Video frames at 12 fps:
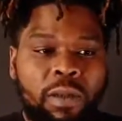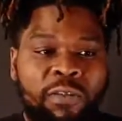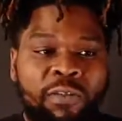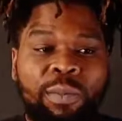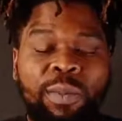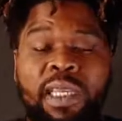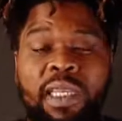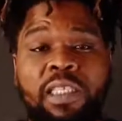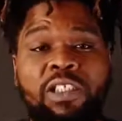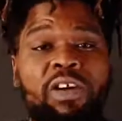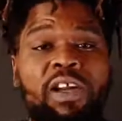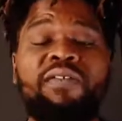for me,
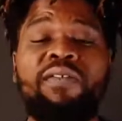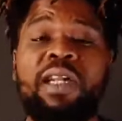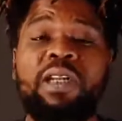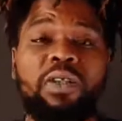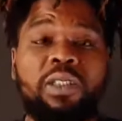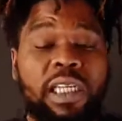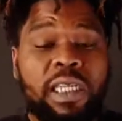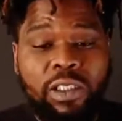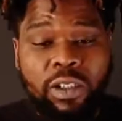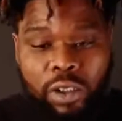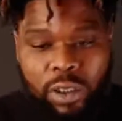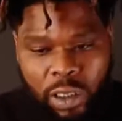trying to find those
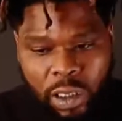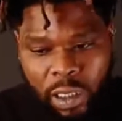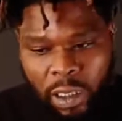answers,